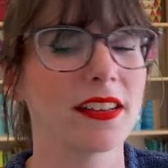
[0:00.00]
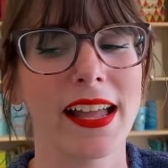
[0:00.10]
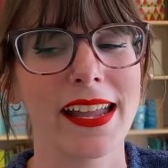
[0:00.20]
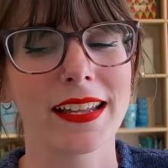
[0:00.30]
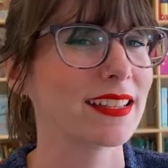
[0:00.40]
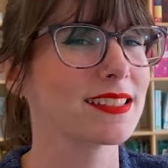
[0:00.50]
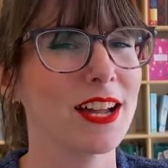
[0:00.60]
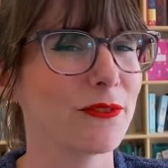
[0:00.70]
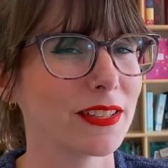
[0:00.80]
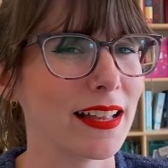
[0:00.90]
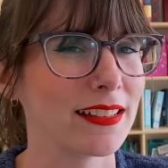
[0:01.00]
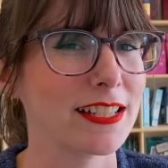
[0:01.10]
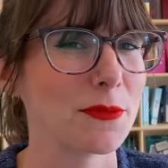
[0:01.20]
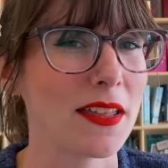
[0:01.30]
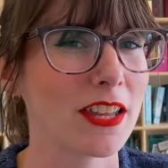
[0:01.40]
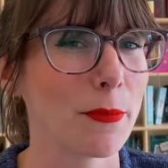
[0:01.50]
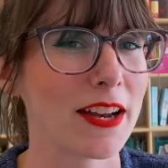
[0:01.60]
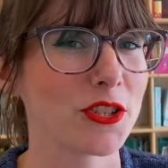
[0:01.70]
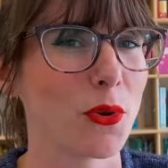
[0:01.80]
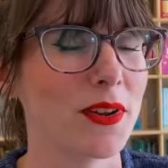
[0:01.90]
Like it's not very likely to me that I'm
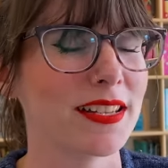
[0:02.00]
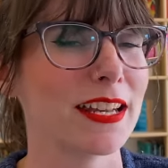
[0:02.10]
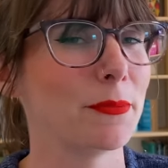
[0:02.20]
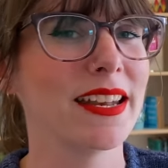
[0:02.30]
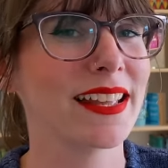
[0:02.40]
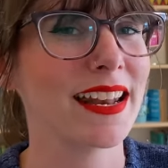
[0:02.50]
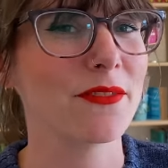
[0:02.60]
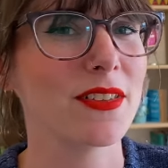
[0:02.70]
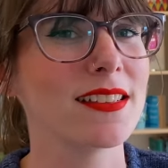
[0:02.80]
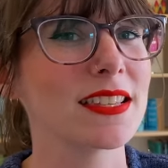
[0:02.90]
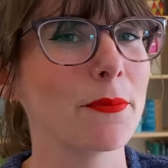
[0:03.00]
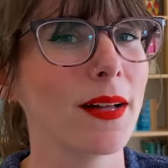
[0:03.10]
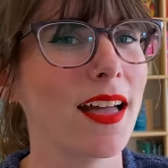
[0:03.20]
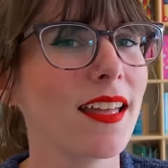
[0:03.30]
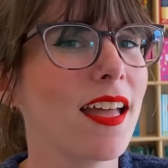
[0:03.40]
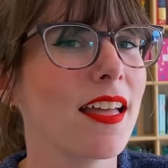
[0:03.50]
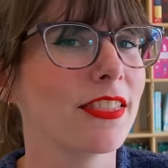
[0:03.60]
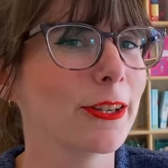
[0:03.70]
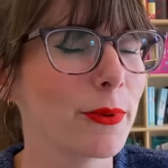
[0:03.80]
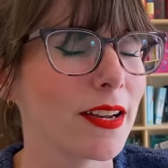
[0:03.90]
actually going to end up knitting any of these, but
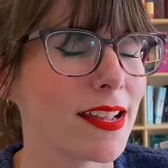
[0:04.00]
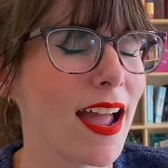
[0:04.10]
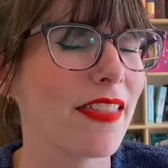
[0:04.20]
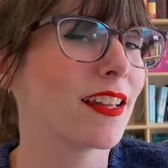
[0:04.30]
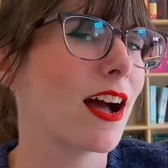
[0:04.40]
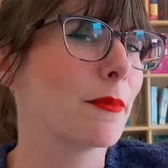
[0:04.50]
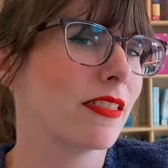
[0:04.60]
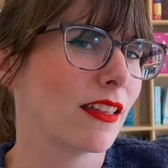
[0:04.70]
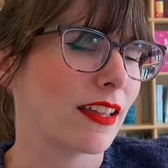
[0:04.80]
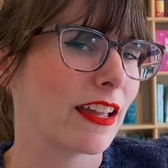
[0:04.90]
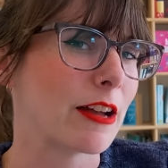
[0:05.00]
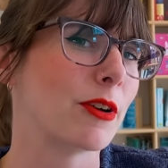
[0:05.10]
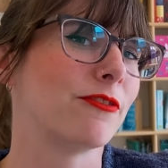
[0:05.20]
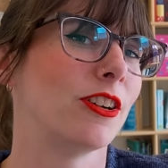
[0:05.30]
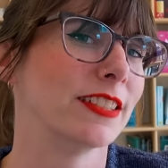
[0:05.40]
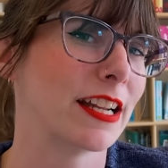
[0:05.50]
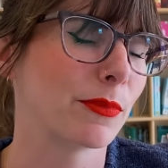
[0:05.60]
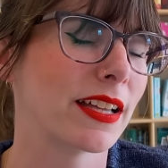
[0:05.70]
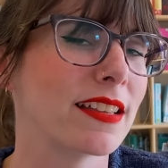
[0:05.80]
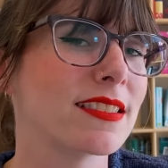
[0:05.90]
they're pretty and they got me thinking about fall knitting
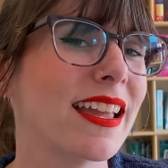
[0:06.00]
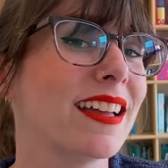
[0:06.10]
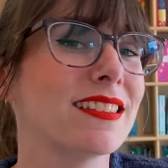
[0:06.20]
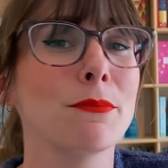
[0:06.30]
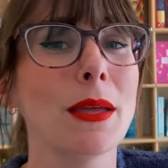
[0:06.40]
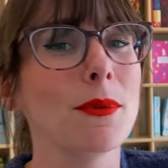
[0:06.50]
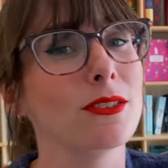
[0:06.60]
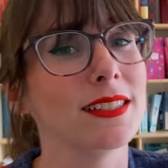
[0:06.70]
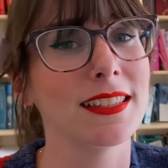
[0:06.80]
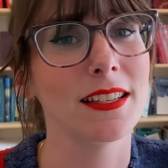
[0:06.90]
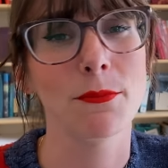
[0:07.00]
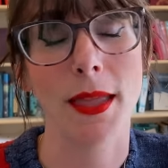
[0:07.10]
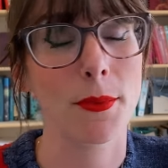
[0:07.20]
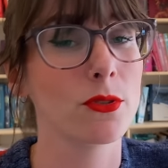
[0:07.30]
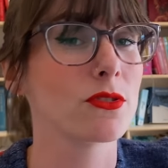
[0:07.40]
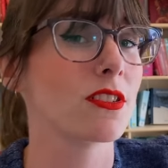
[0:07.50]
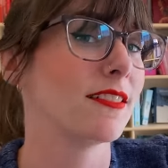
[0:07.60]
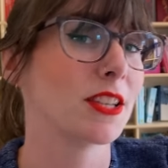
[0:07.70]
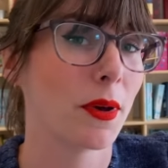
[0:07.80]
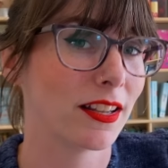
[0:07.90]
plans and maybe you'll knit them, maybe you just
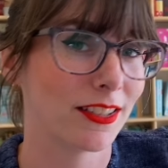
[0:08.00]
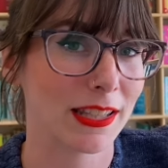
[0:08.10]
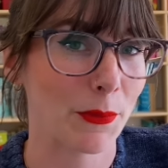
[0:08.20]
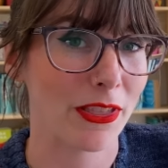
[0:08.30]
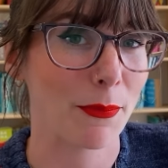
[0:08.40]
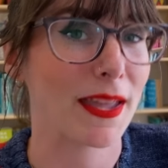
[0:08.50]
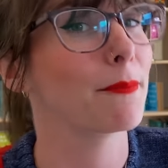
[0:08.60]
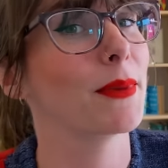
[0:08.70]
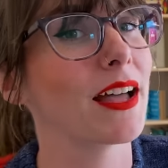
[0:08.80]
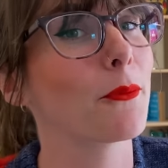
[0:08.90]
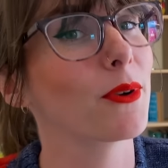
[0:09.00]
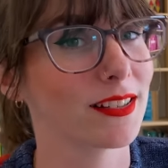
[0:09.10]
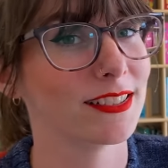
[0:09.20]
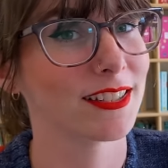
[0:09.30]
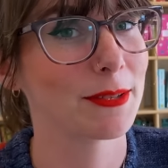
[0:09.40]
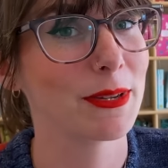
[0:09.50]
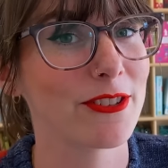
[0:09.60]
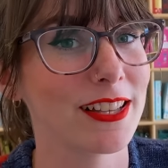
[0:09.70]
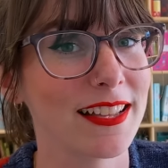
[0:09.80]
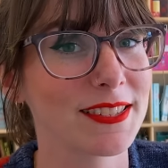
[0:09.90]
also want to look at them with me, but we're gonna look at them
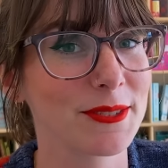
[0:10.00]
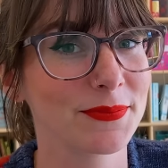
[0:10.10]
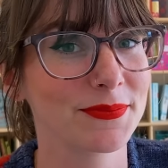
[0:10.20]
nevertheless.